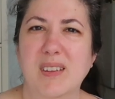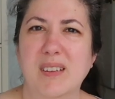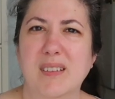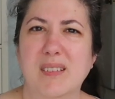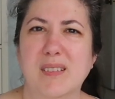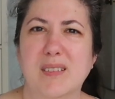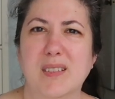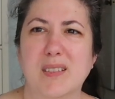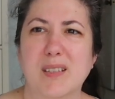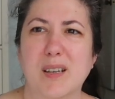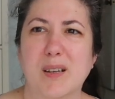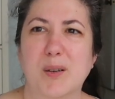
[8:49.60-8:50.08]

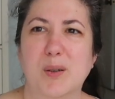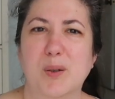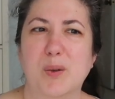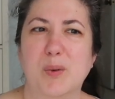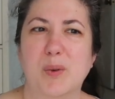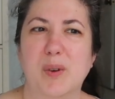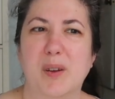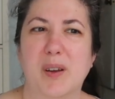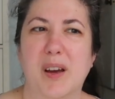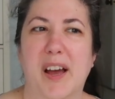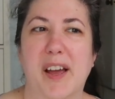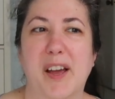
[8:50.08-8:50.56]

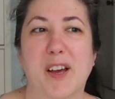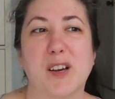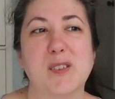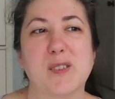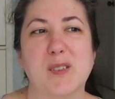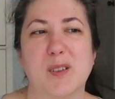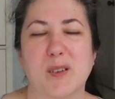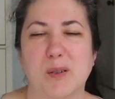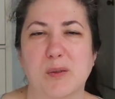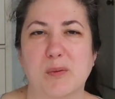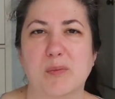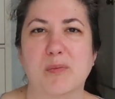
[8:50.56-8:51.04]
So I
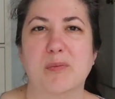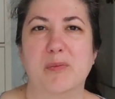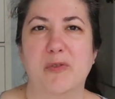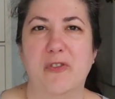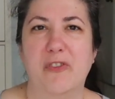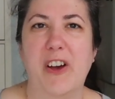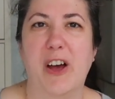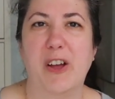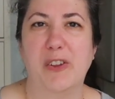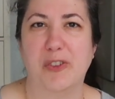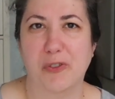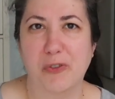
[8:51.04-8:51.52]
also
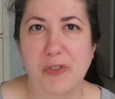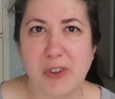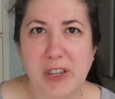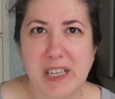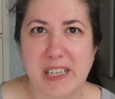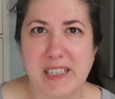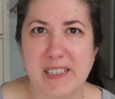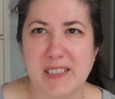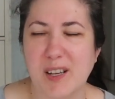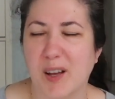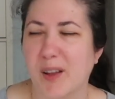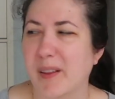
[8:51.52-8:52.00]
found
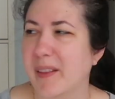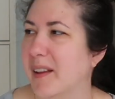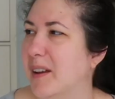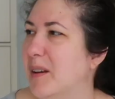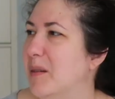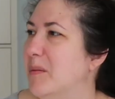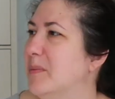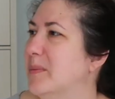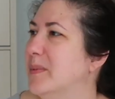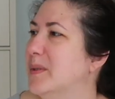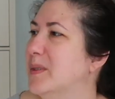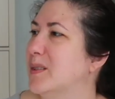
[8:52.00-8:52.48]
fleas on
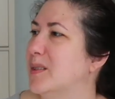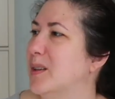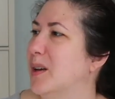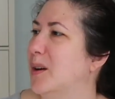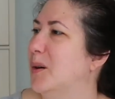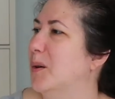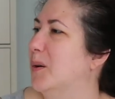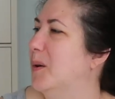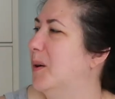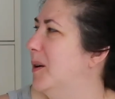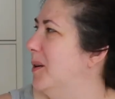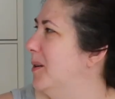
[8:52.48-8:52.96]
them,
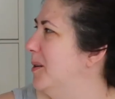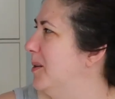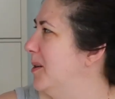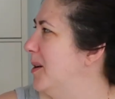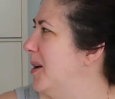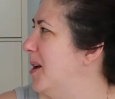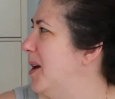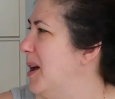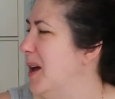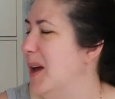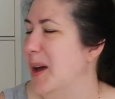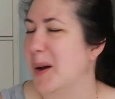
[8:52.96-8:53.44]
so
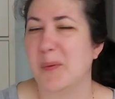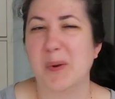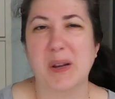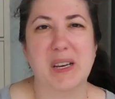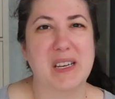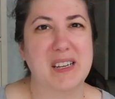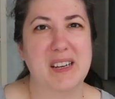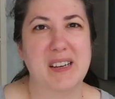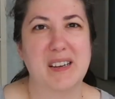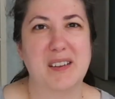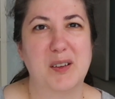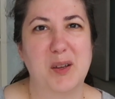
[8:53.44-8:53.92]
we
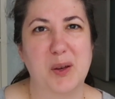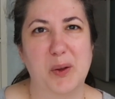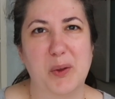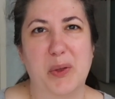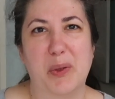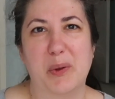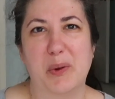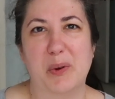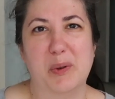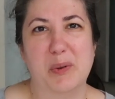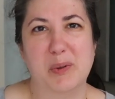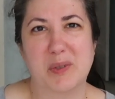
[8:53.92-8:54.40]
did go
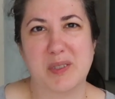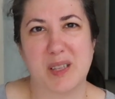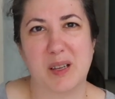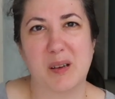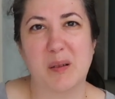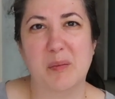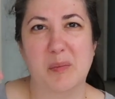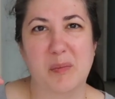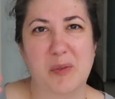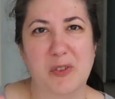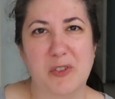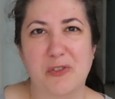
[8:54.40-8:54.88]
through
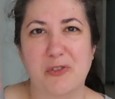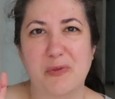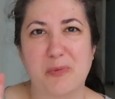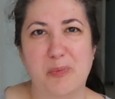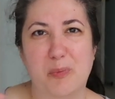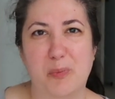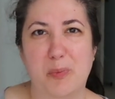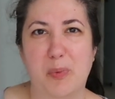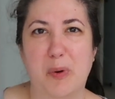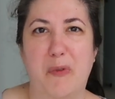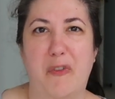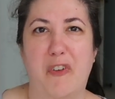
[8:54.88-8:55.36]
some
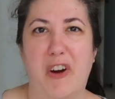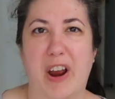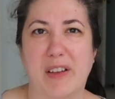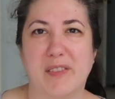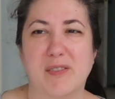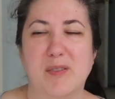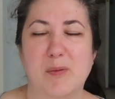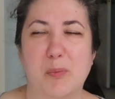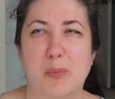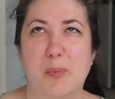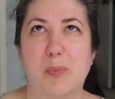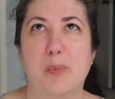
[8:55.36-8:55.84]

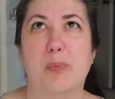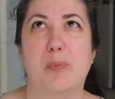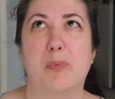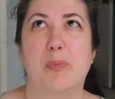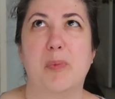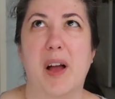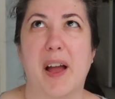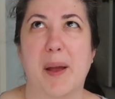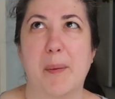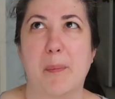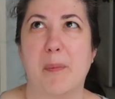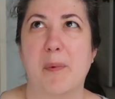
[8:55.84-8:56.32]

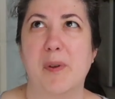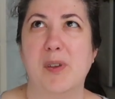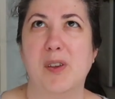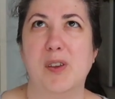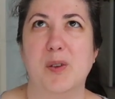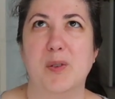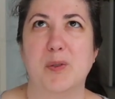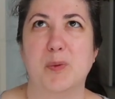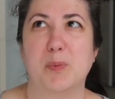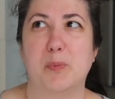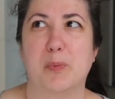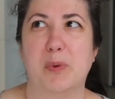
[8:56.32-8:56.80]
I
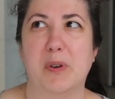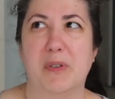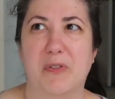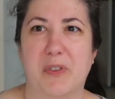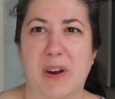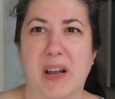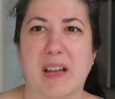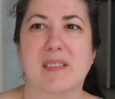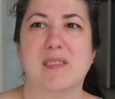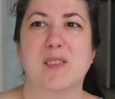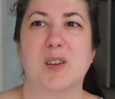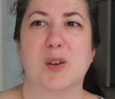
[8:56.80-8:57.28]
used
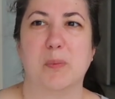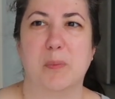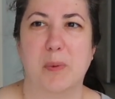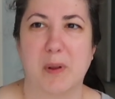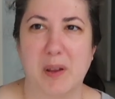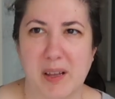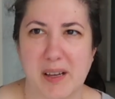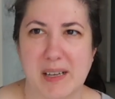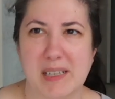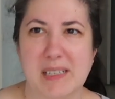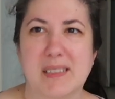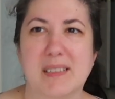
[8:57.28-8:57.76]
Brevecto
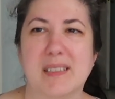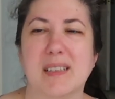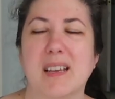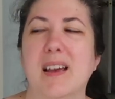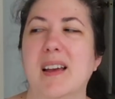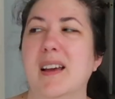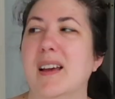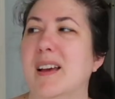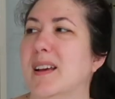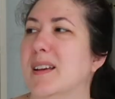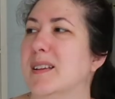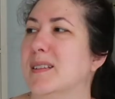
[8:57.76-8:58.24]
Plus.
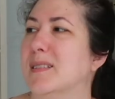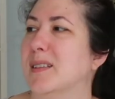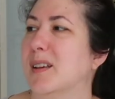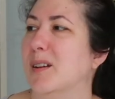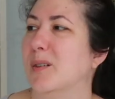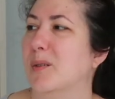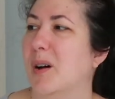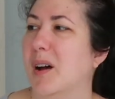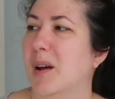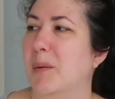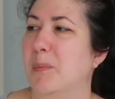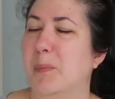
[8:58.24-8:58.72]

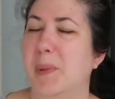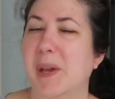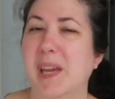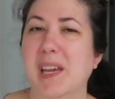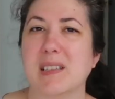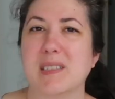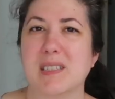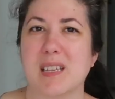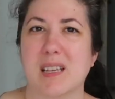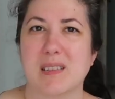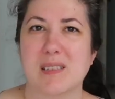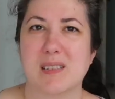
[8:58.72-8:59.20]
So on
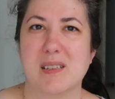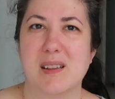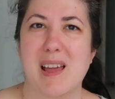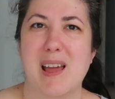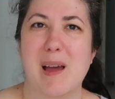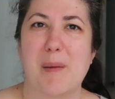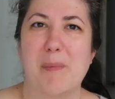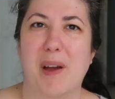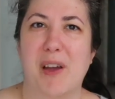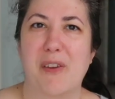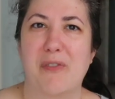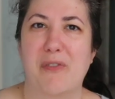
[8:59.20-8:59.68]
Binks and
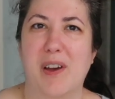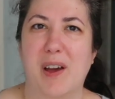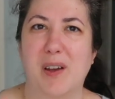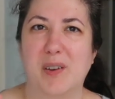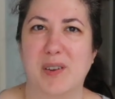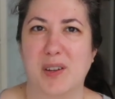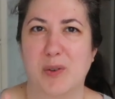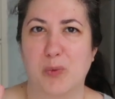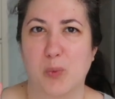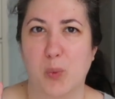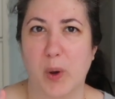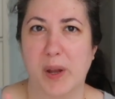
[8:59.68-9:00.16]
Sam, I
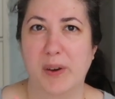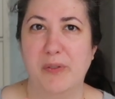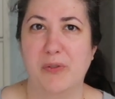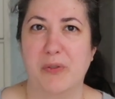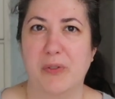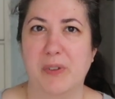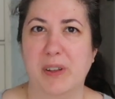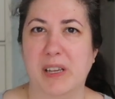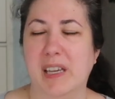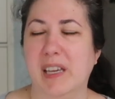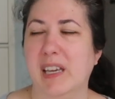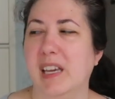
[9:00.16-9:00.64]
found 1
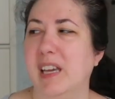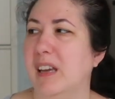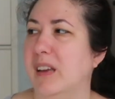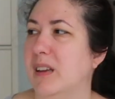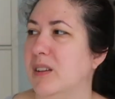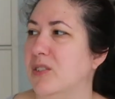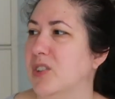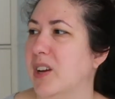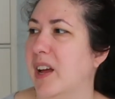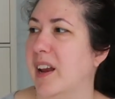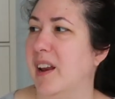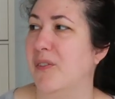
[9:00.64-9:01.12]
flea
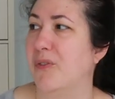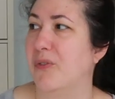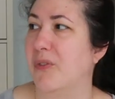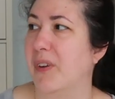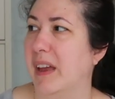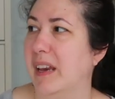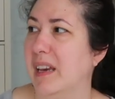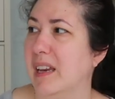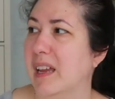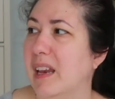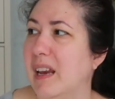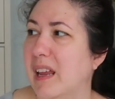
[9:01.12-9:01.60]
each. I didn't
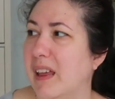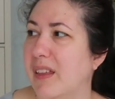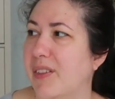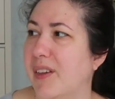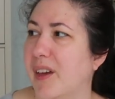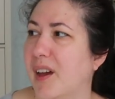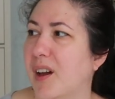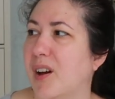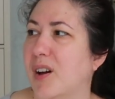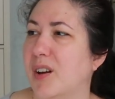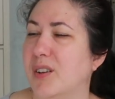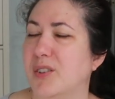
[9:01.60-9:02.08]
find
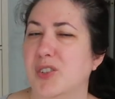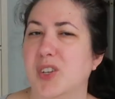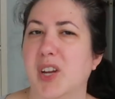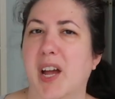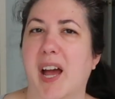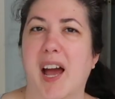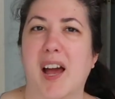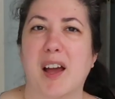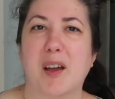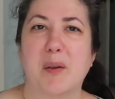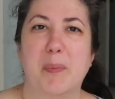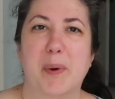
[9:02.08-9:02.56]
anything on
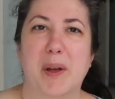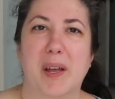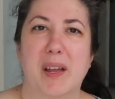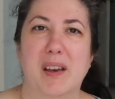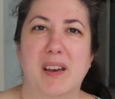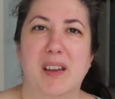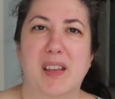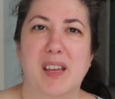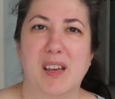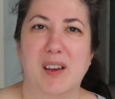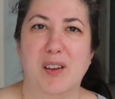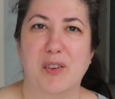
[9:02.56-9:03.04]
Jack, but
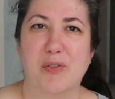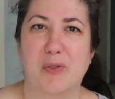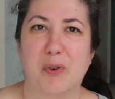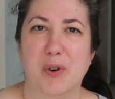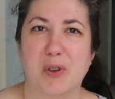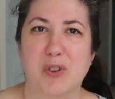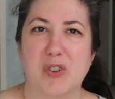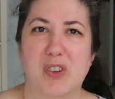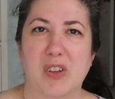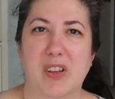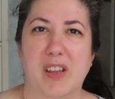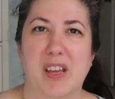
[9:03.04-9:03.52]
he
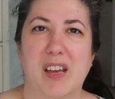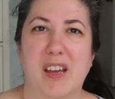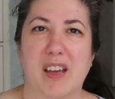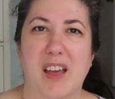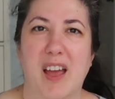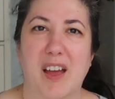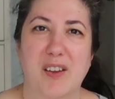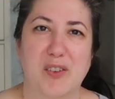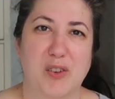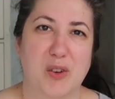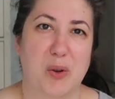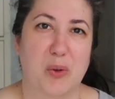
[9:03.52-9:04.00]
unfortunately
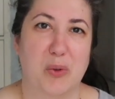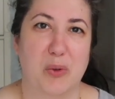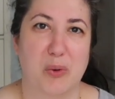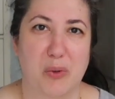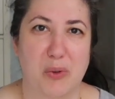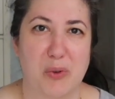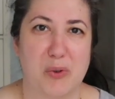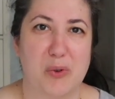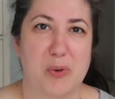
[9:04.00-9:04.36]
had to go through the